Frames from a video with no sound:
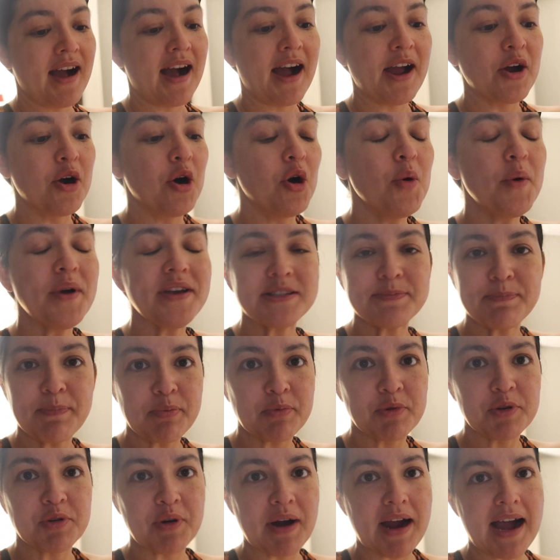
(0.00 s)
I always
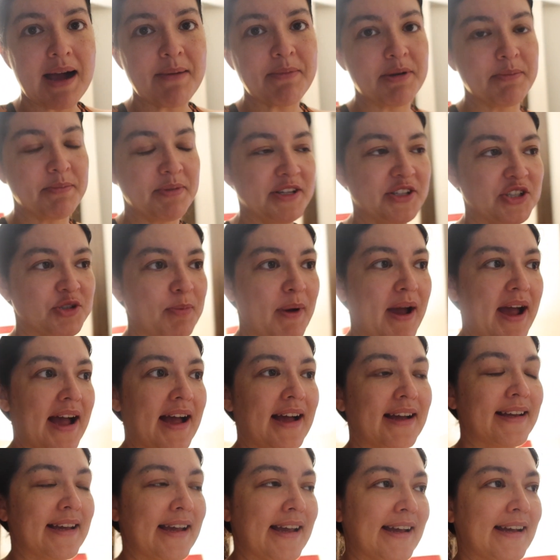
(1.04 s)
grab a beach
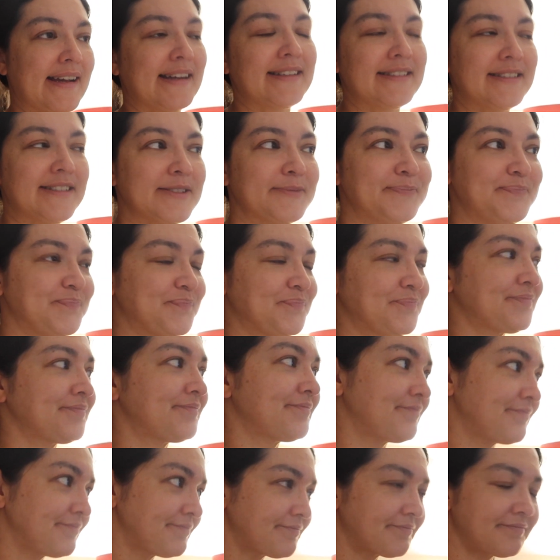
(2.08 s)
bag, and
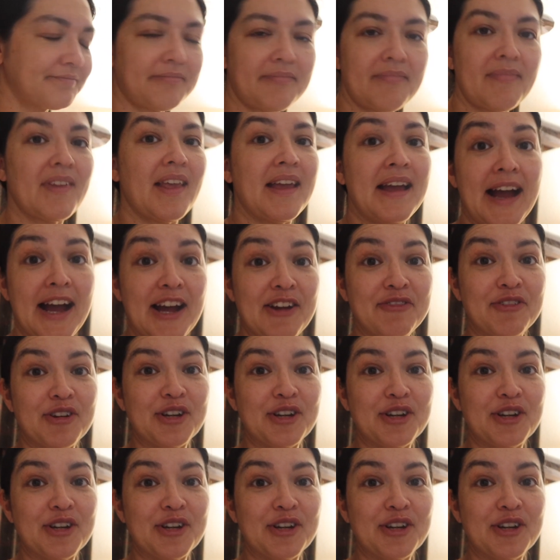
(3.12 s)
I